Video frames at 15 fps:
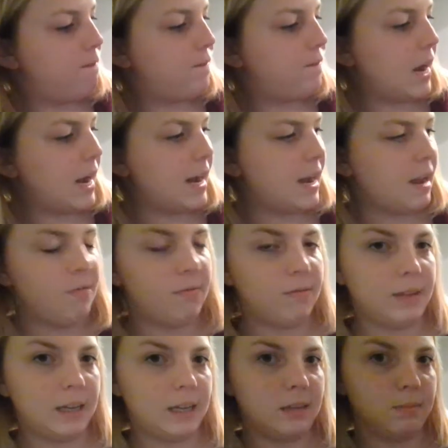5
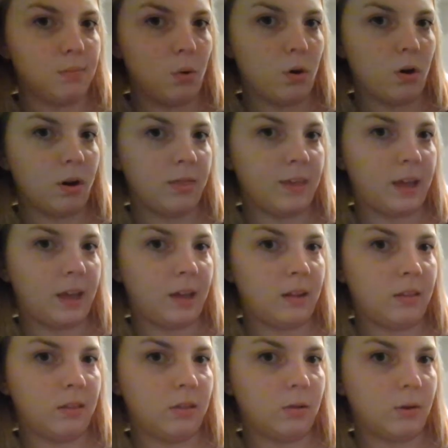is more
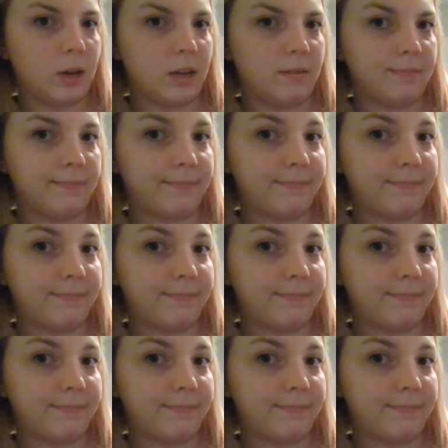than 3.